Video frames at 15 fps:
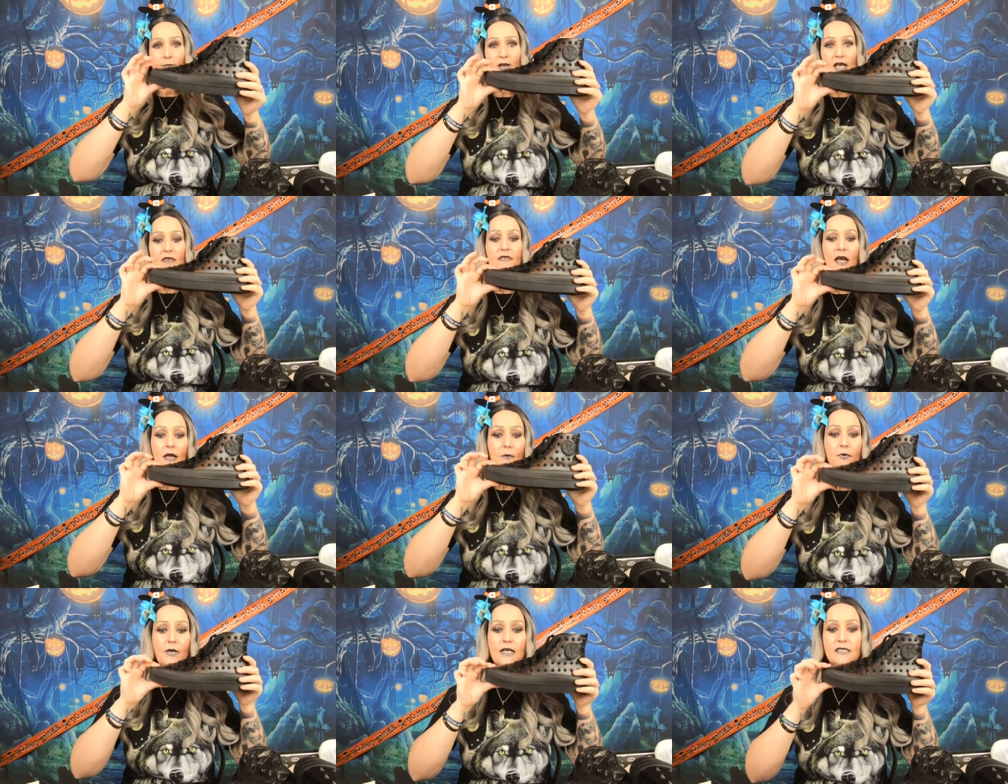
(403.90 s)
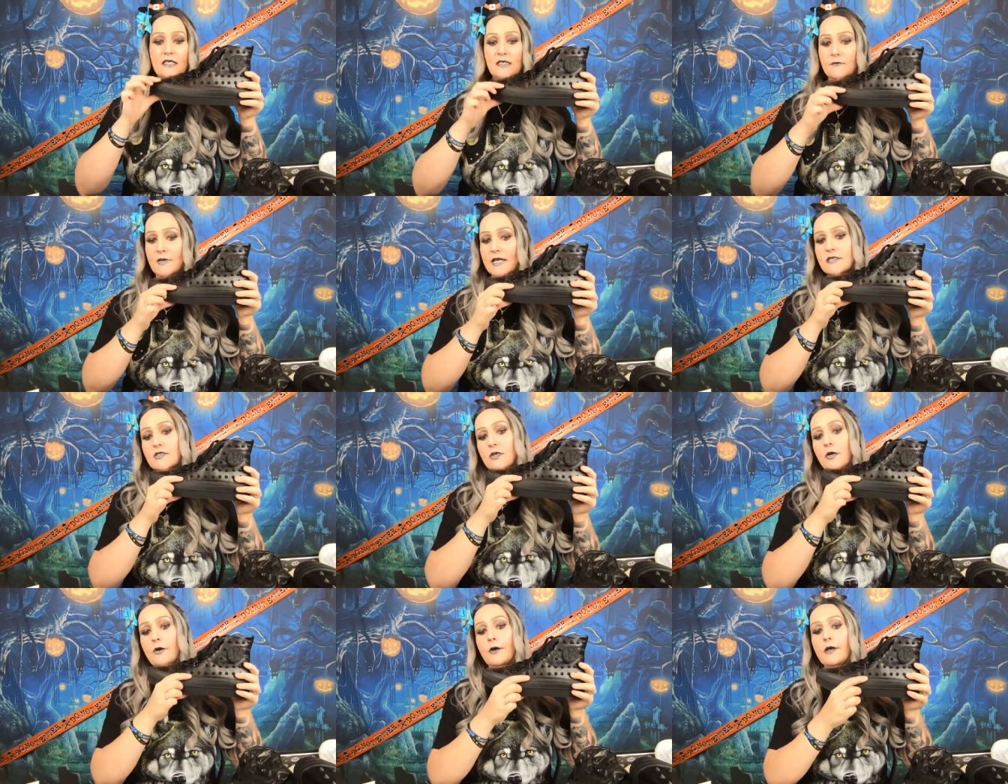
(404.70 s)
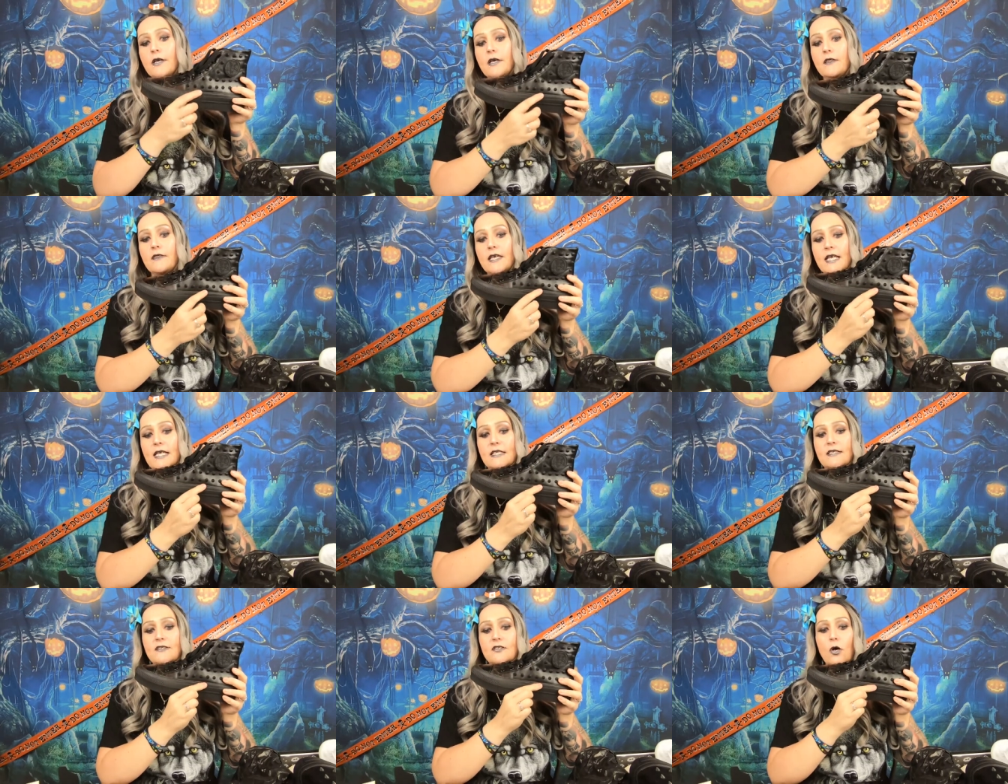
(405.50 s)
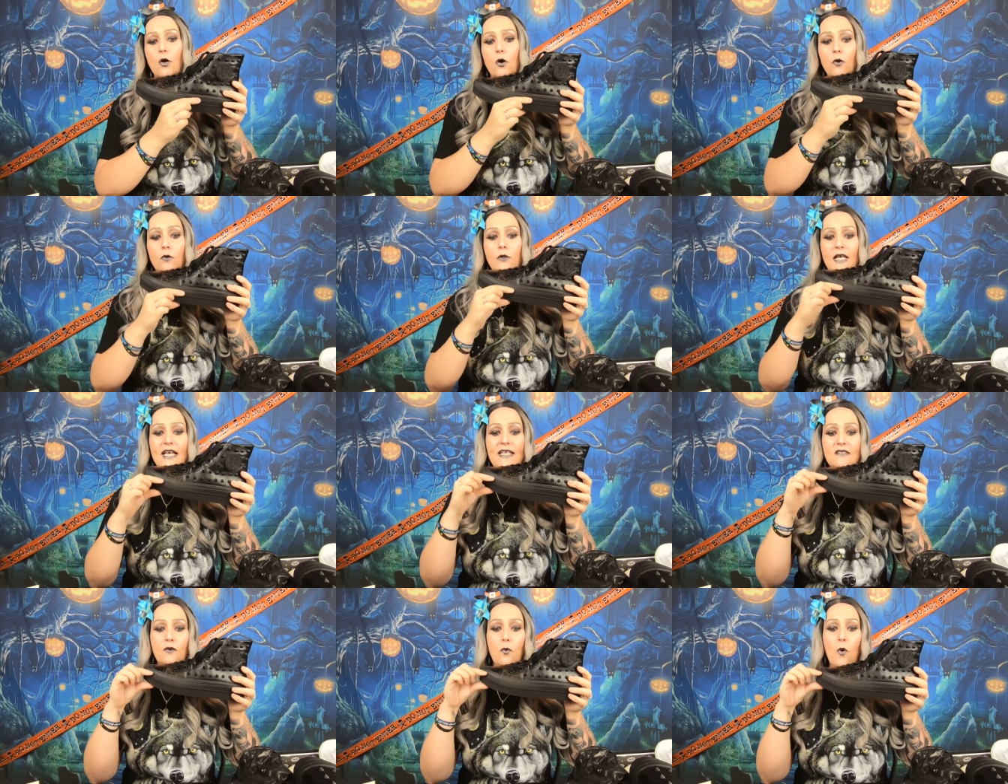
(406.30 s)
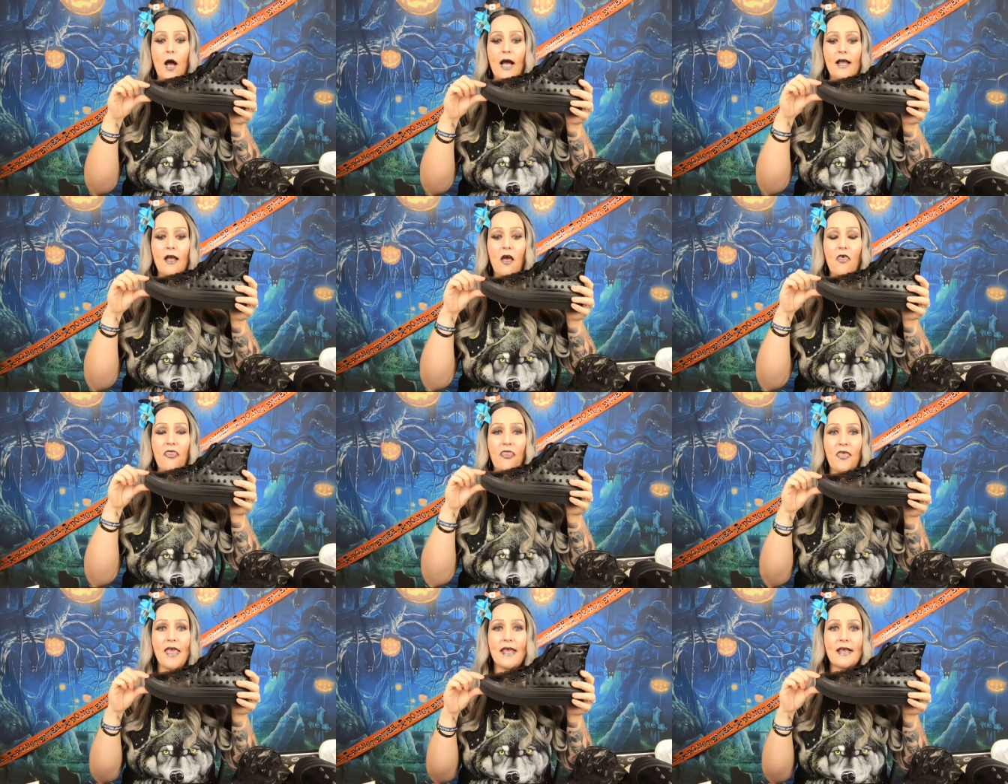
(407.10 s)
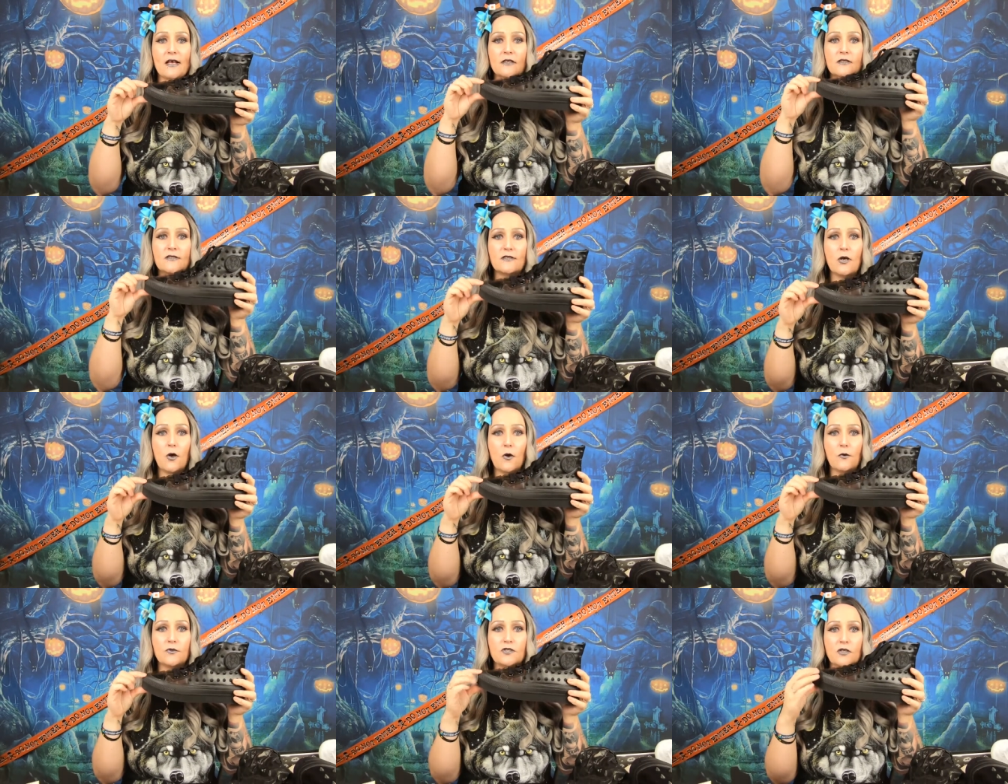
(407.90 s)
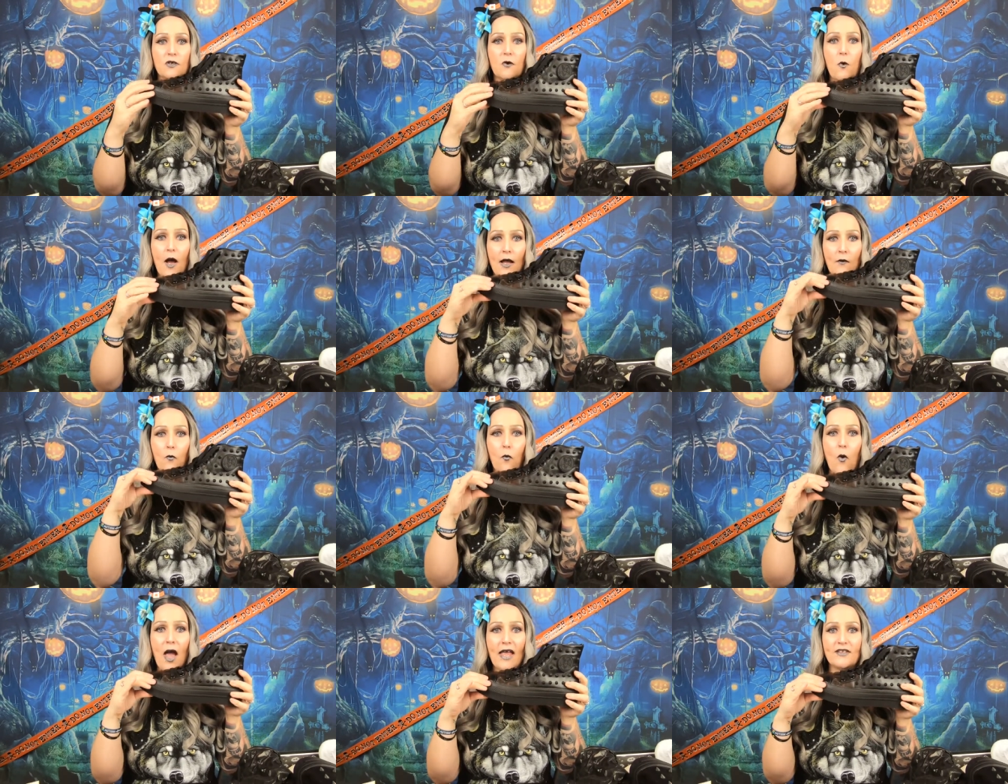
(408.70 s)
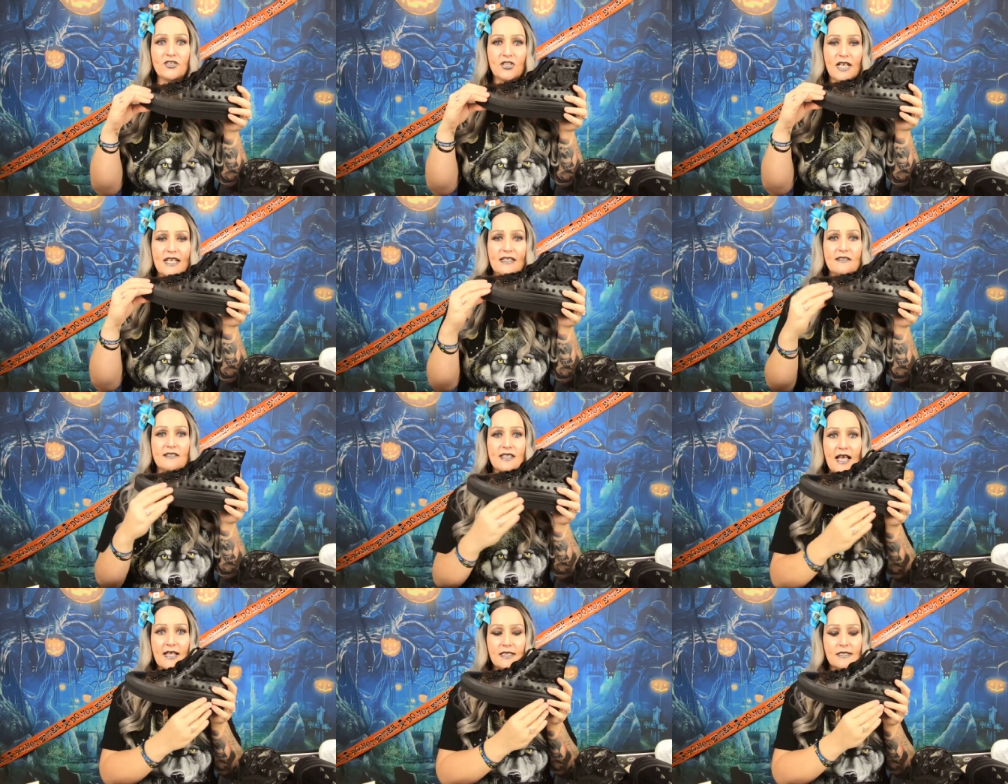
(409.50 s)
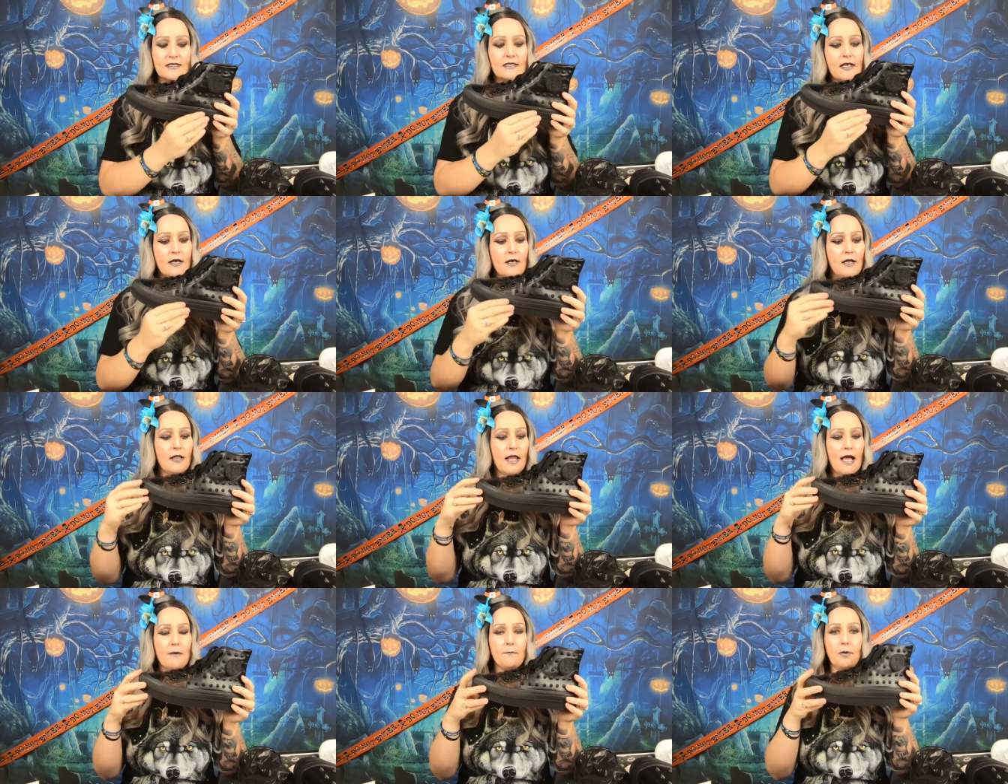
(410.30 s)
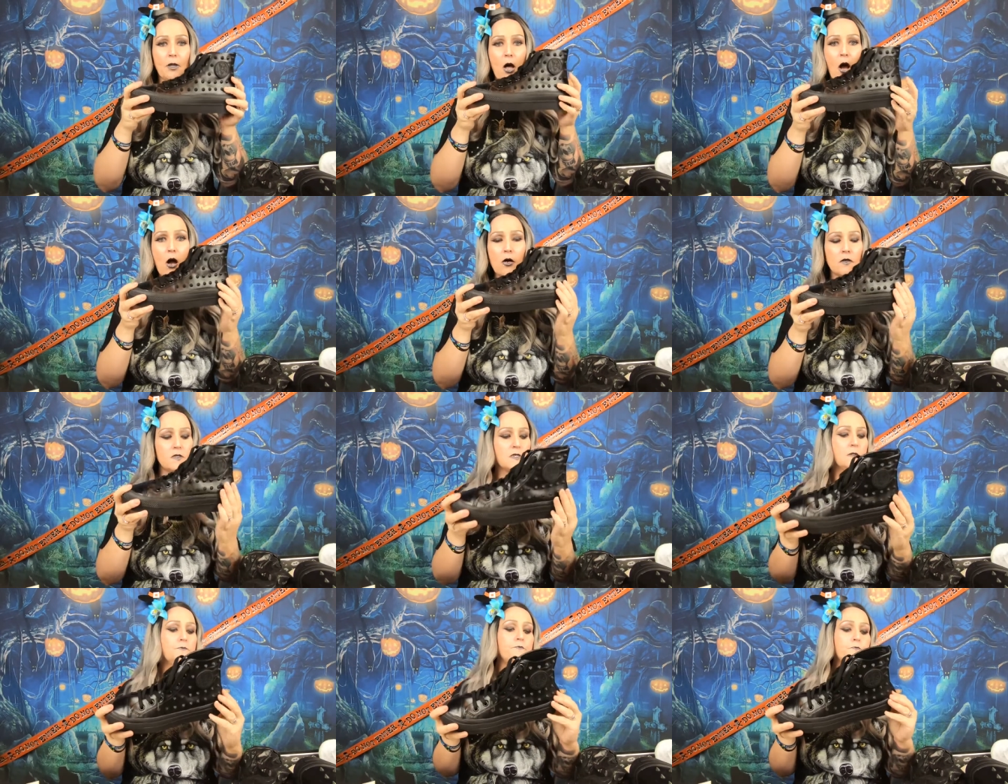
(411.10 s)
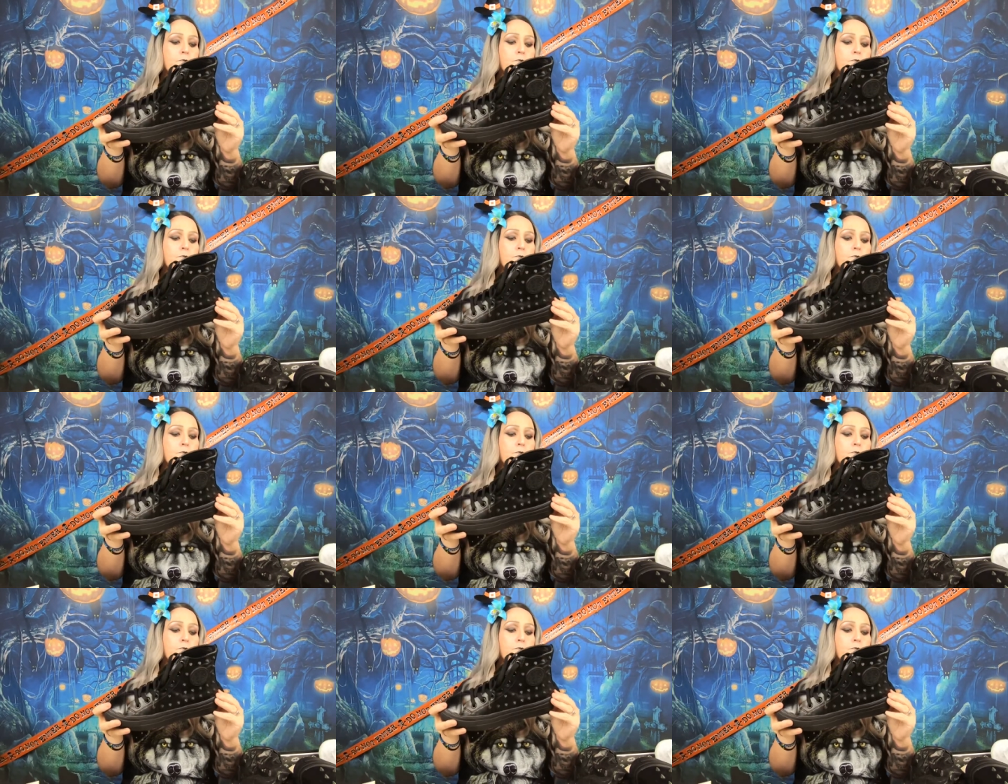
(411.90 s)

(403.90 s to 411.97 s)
bit that impresses me. So the sole is quite a thick sole. So they're quite wedged in a sense, like blocked.